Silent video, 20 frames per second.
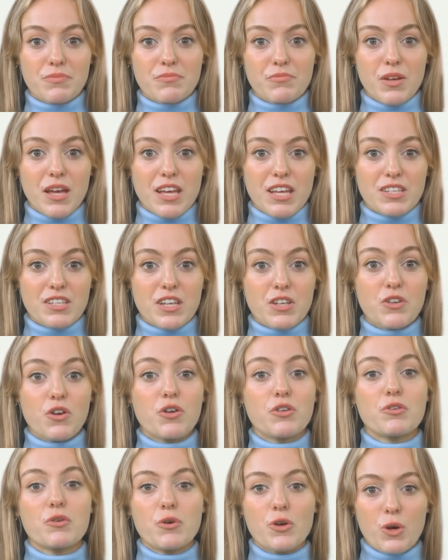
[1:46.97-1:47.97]
Ready to
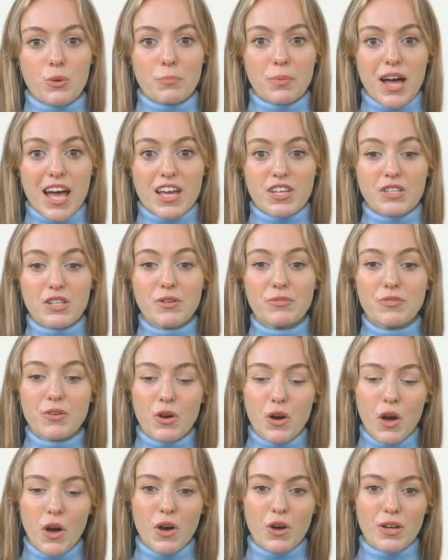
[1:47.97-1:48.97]
nurture your passion for
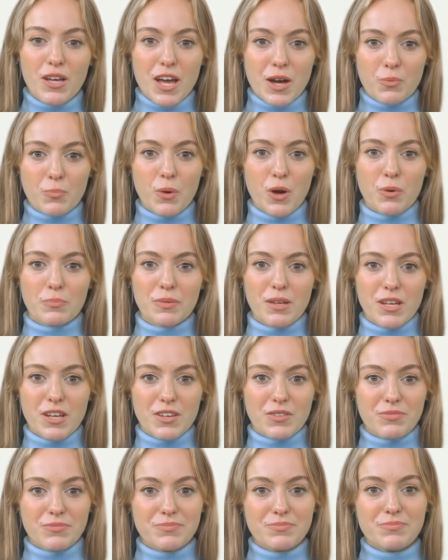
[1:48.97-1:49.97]
art and
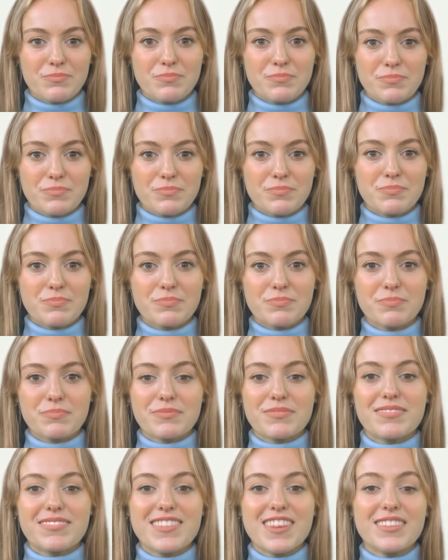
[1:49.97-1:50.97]
well-being.
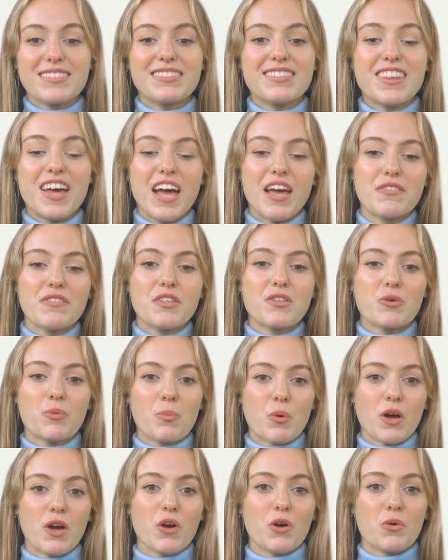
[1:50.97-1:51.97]
Let's dive into
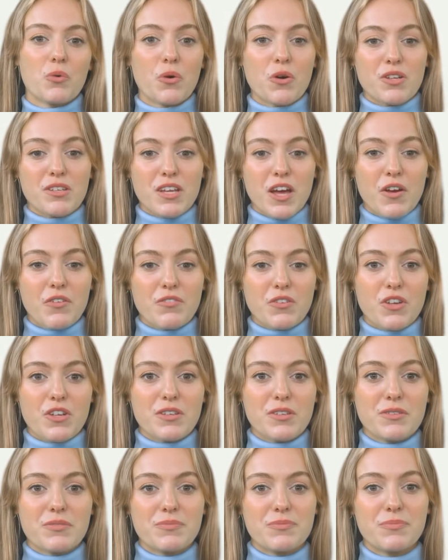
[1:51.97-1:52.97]
what our course
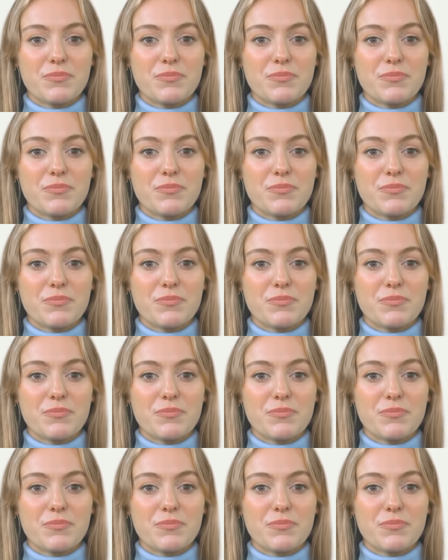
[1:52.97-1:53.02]
offers.